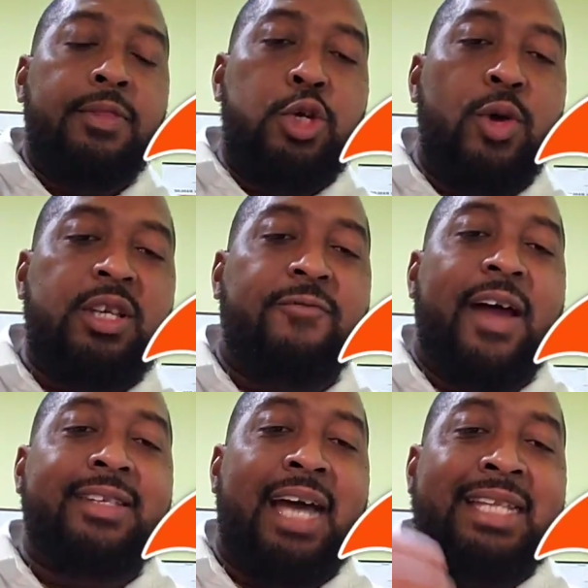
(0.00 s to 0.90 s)
The U.S.
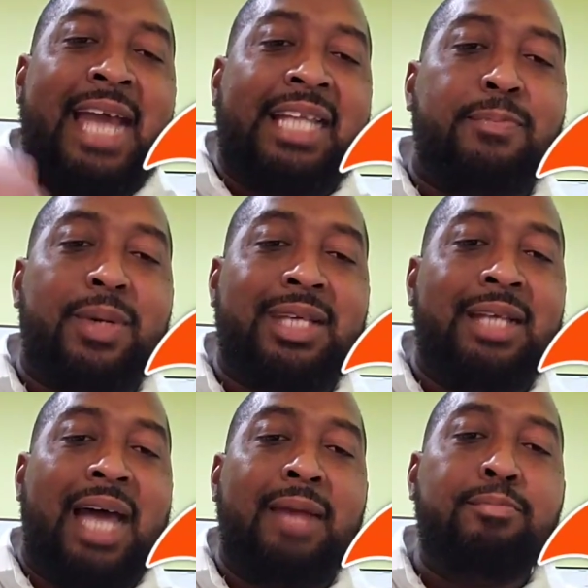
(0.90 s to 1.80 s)
refineries are at
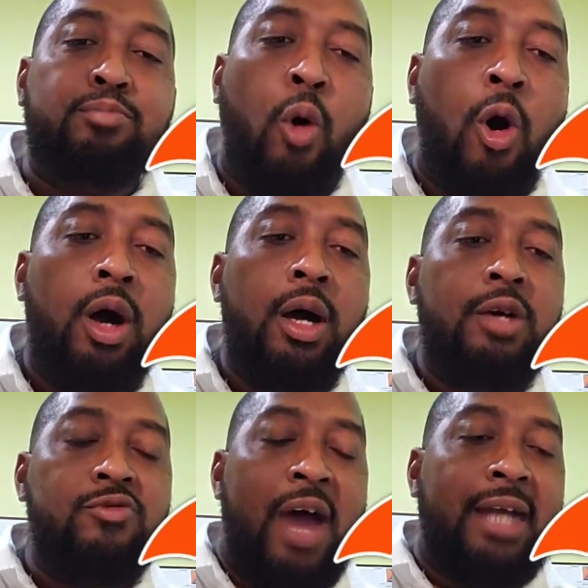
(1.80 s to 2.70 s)
90% and more,
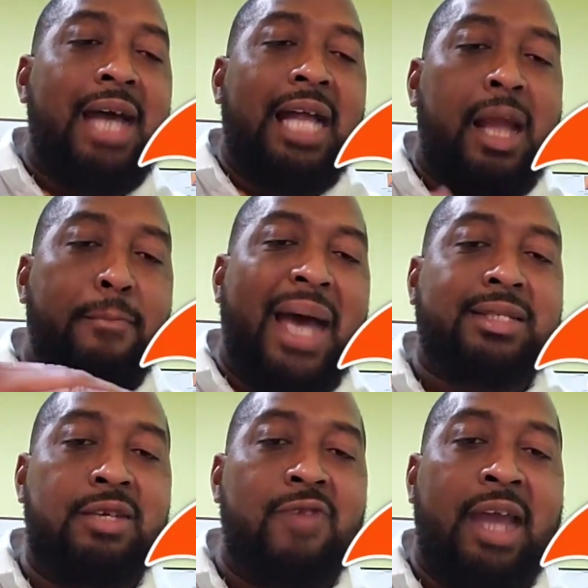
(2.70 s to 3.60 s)
right, at
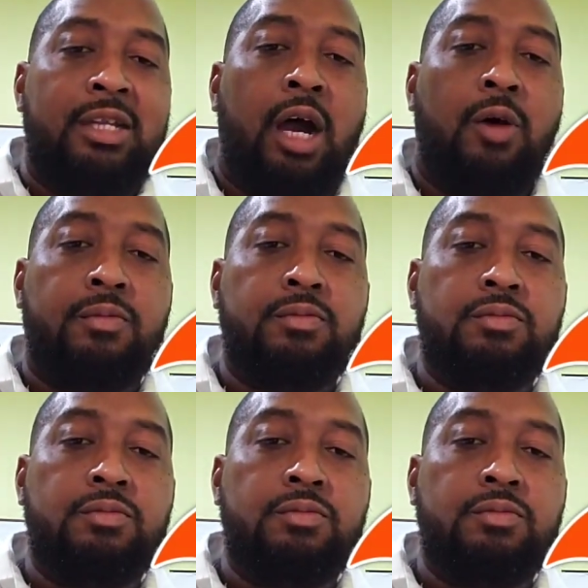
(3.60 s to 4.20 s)
capacity right now.